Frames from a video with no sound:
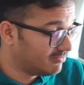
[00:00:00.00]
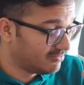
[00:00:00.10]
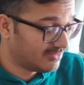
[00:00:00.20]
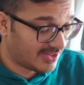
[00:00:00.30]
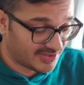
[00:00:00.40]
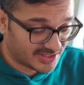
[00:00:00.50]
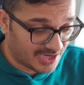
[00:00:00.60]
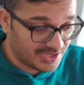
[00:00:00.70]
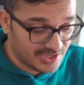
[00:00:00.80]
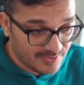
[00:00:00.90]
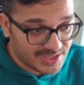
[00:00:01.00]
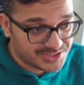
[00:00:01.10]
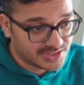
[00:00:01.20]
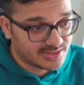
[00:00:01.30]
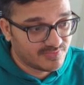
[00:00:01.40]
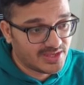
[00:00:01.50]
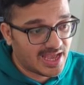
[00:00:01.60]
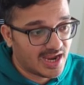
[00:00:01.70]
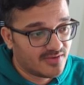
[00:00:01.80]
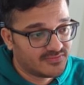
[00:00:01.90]
of the continuation we
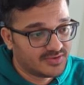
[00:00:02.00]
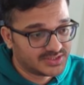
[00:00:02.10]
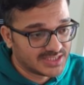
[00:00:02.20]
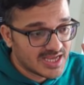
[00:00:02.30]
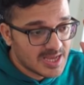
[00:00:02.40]
have was